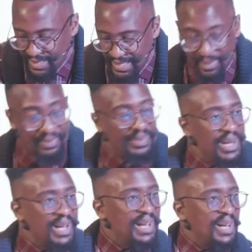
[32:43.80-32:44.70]
Him,
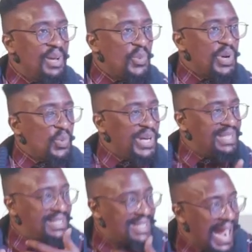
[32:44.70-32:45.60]
we, we
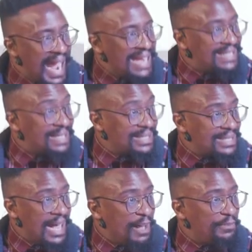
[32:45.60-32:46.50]
die to
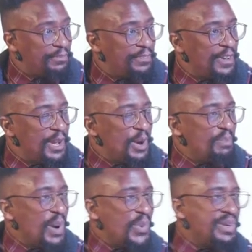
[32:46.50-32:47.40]
self, but we